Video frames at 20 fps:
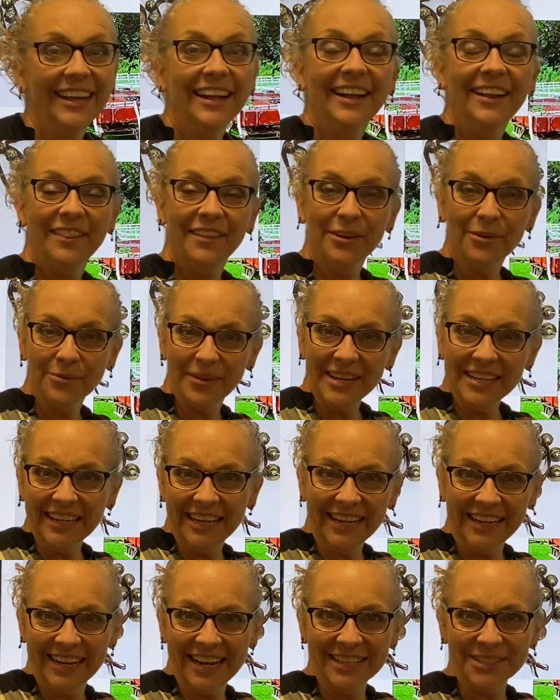they're
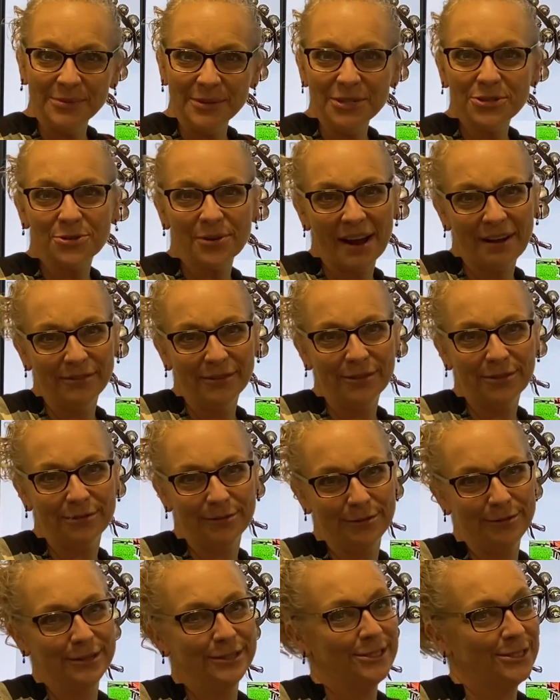ringing as we travel through
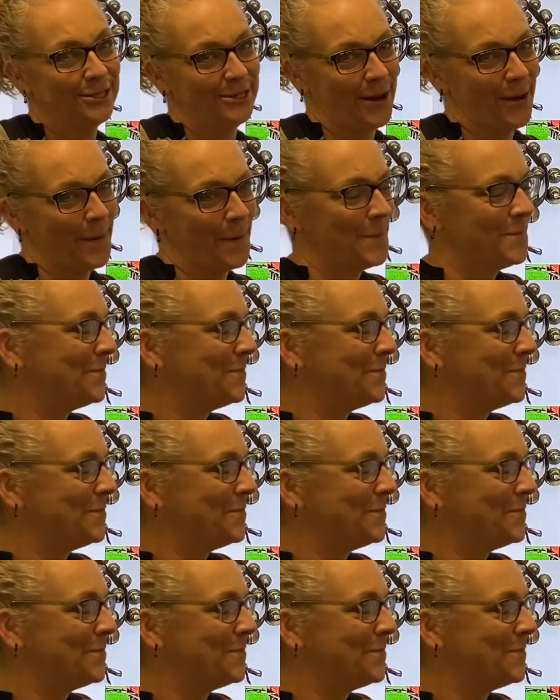the snow.